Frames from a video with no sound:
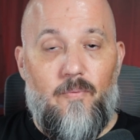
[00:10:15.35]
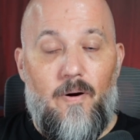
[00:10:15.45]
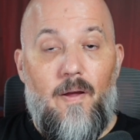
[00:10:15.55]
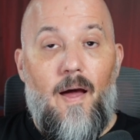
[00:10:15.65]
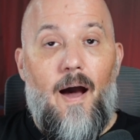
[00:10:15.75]

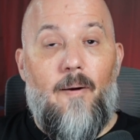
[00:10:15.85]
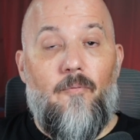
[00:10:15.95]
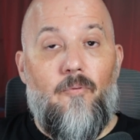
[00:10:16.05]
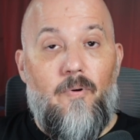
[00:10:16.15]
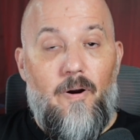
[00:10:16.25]
Well,
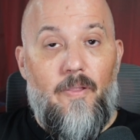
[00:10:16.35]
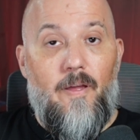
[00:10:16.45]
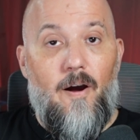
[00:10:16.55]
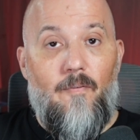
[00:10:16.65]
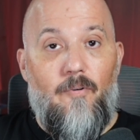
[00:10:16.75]
I'm really
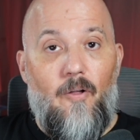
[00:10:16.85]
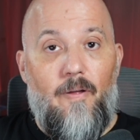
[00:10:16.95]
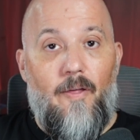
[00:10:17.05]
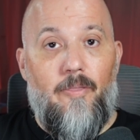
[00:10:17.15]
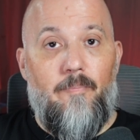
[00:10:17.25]
hopeful
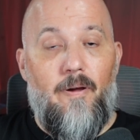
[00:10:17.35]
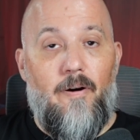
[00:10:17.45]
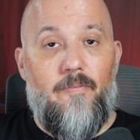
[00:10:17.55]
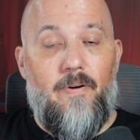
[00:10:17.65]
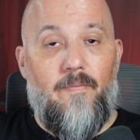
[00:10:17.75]
that the
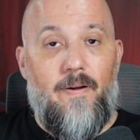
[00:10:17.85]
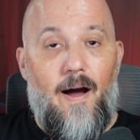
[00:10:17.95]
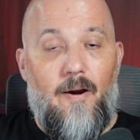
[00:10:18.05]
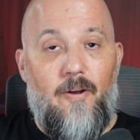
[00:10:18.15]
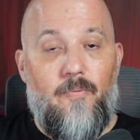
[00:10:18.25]
bill in front of
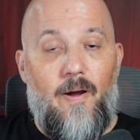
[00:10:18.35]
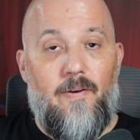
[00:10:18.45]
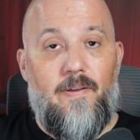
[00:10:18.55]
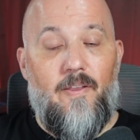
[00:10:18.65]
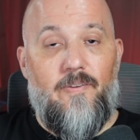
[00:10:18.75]
Congress will
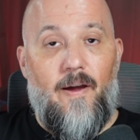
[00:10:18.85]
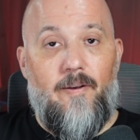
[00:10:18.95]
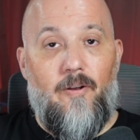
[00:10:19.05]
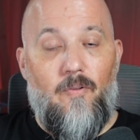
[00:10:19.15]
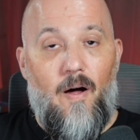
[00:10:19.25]
actually get signed
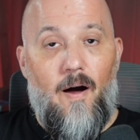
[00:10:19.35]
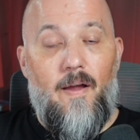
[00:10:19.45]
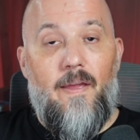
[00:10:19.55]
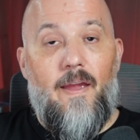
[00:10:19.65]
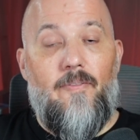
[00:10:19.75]
into law
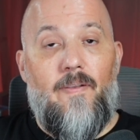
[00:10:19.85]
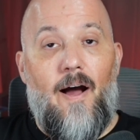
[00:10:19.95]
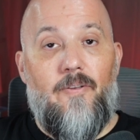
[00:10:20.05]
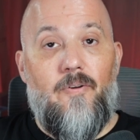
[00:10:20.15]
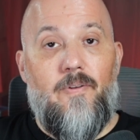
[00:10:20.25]
in the
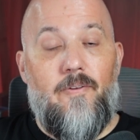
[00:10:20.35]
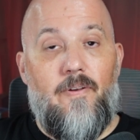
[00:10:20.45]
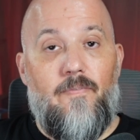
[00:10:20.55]
not too distant